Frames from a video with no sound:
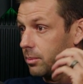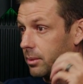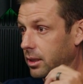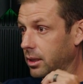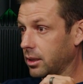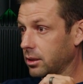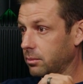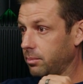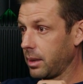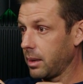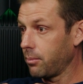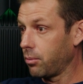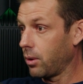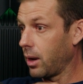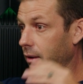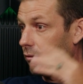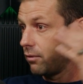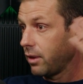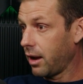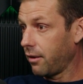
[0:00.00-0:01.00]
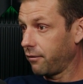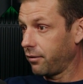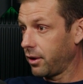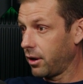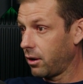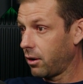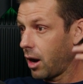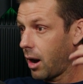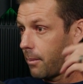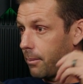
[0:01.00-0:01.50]
Because people have left
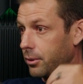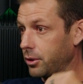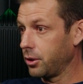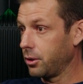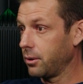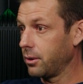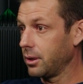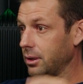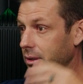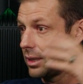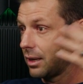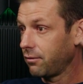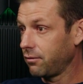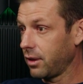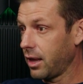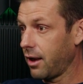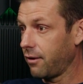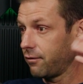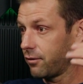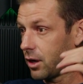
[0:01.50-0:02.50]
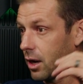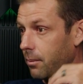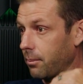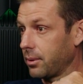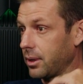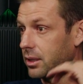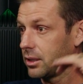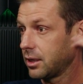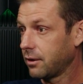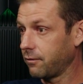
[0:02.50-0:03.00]
there, opportunities have left,
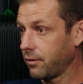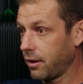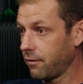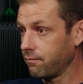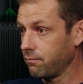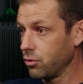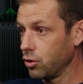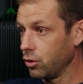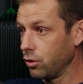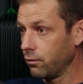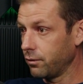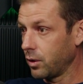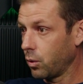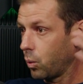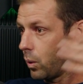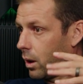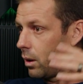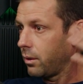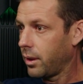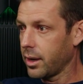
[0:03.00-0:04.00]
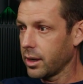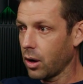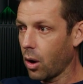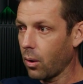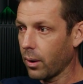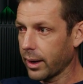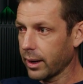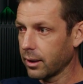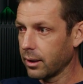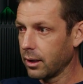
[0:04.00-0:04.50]
companies have moved, and where are they
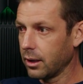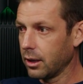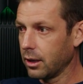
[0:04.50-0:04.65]
going?